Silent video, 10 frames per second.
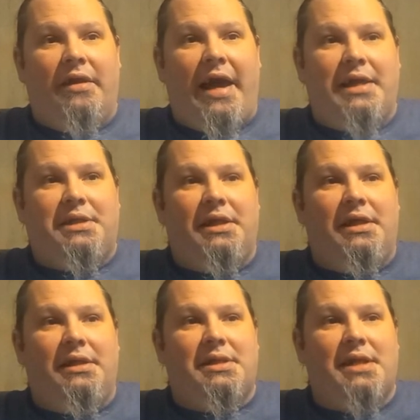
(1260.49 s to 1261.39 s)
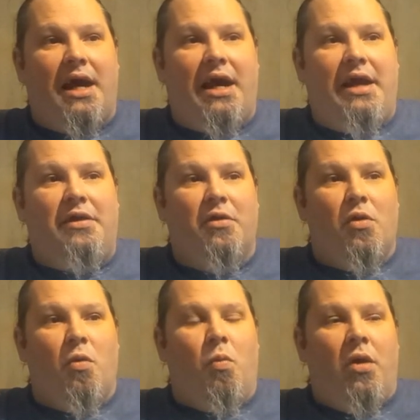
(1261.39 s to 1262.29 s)
lasted inside
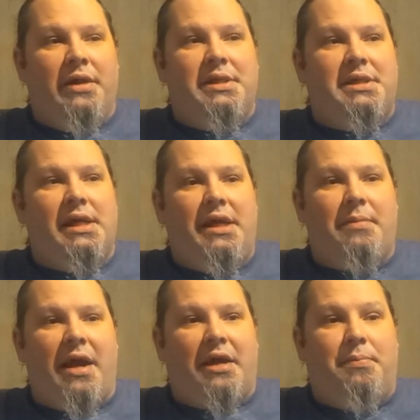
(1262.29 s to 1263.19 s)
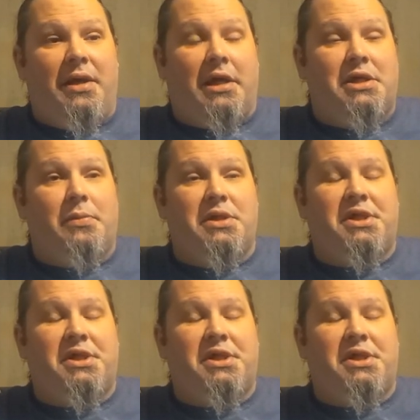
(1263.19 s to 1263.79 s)
one city mech because it was